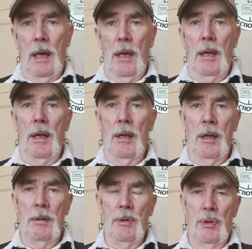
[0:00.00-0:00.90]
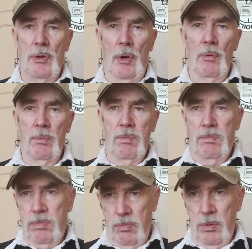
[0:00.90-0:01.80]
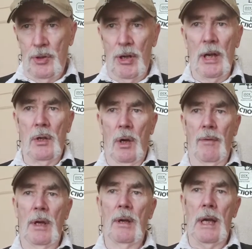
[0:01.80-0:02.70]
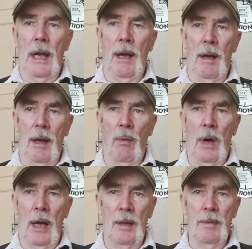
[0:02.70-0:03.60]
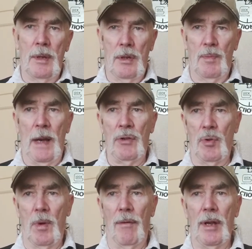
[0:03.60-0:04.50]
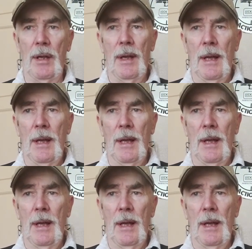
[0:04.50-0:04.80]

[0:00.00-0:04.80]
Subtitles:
So we'll try and cover a wide spectrum of it.